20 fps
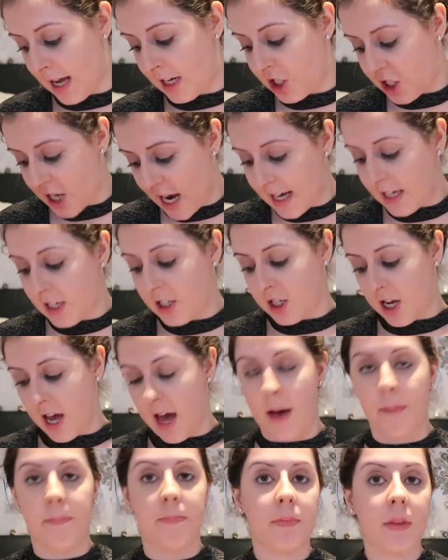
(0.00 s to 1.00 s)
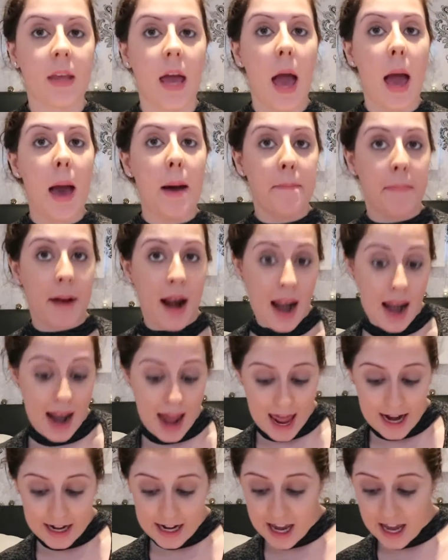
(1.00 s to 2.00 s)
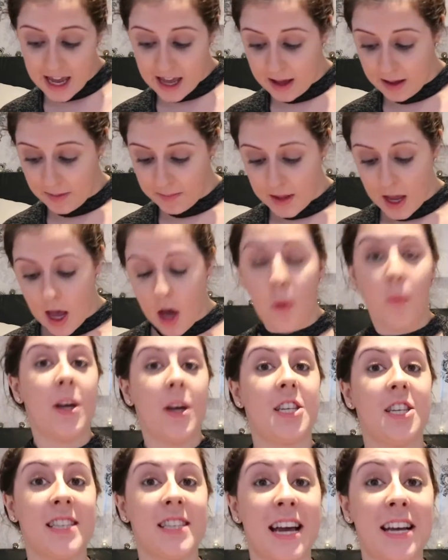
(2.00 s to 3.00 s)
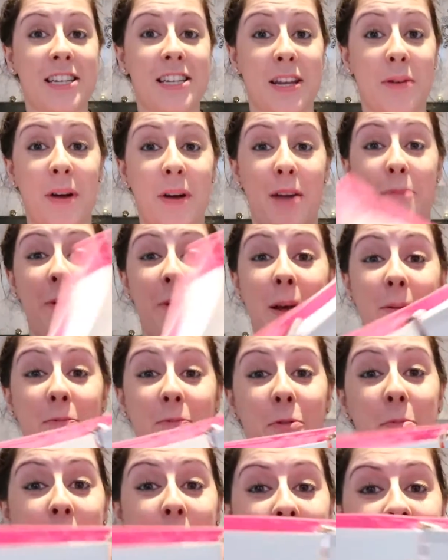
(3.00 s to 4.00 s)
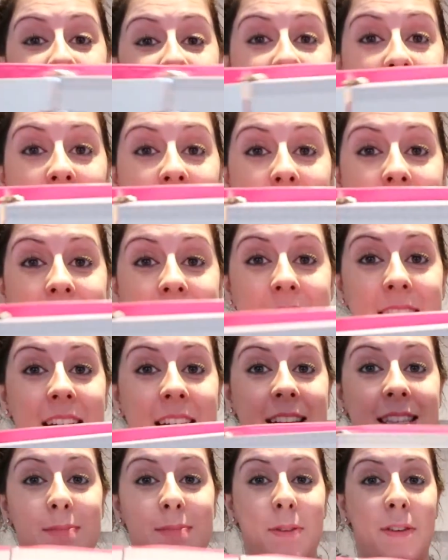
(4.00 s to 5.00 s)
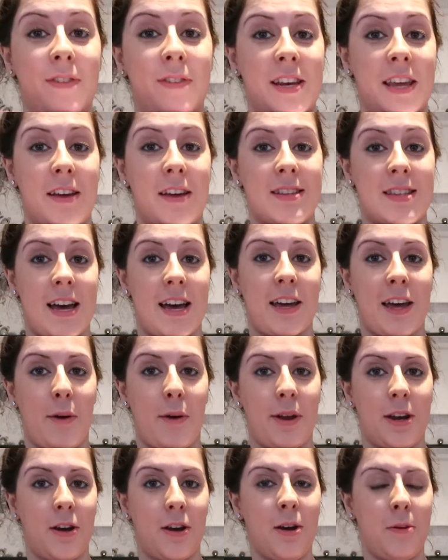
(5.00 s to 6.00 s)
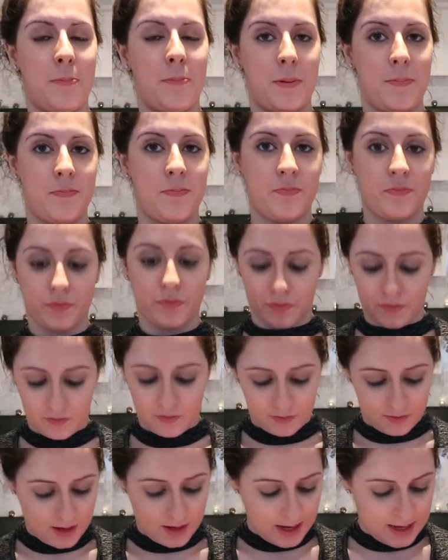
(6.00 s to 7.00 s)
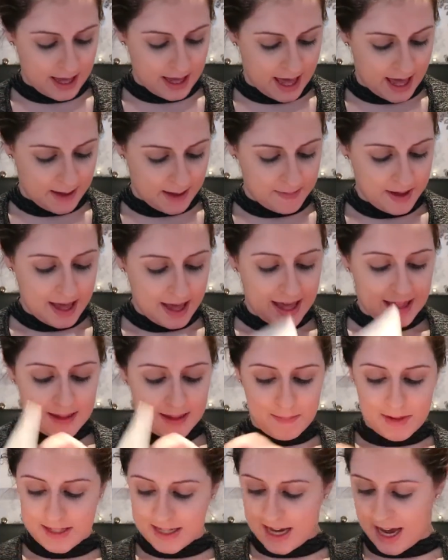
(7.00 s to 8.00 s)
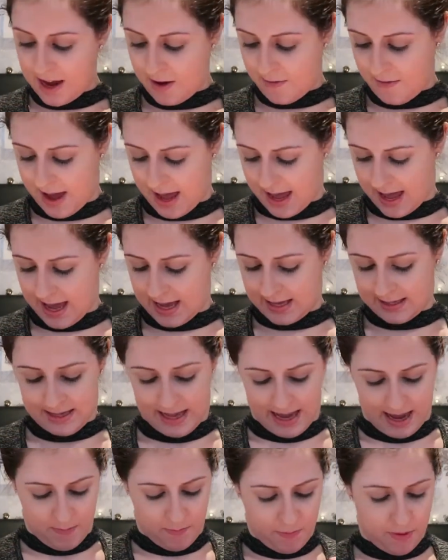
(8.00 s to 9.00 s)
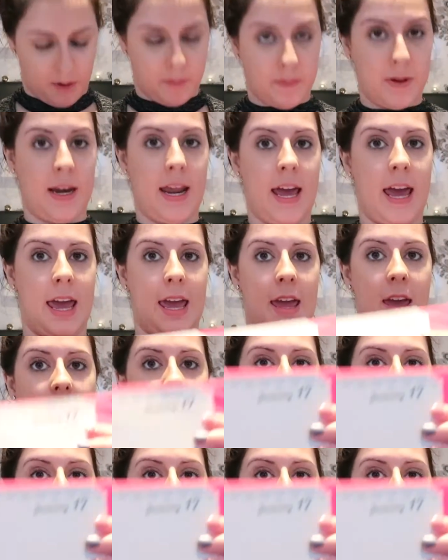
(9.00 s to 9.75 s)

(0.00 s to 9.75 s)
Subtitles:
agenda, planner, which is actually where I plan for my videos. So that's my videos that are going up. Then my diary is like properly,